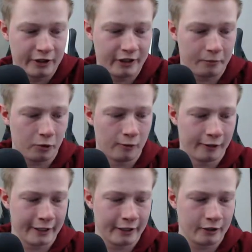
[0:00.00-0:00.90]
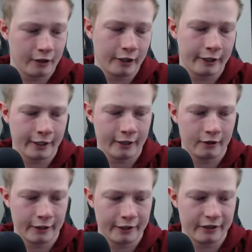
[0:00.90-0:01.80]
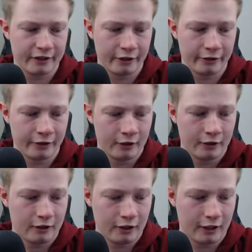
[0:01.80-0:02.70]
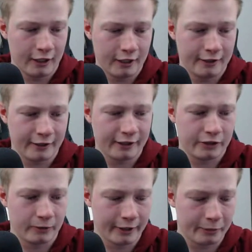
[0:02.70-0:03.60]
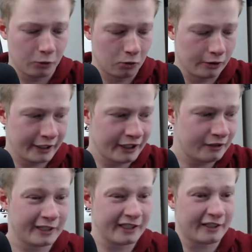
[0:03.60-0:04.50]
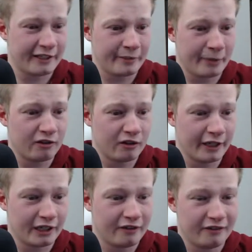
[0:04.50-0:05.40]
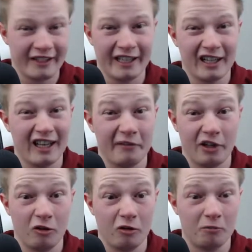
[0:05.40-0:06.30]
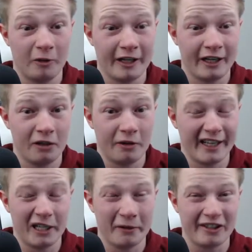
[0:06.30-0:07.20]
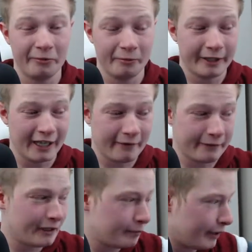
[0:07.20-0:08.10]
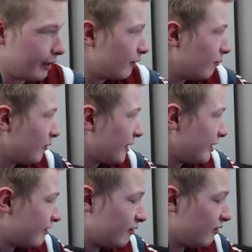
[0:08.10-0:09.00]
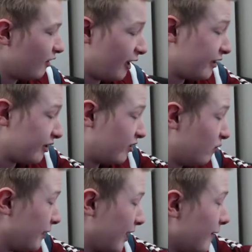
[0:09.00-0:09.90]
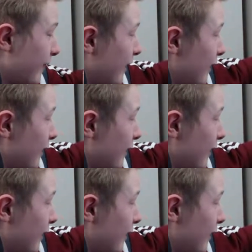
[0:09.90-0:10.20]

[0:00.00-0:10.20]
we're just going to pour it in again like so. And it's already poured in. It's about like nearly 11 o'clock right now. I know I shouldn't really have it, but we I just normally have it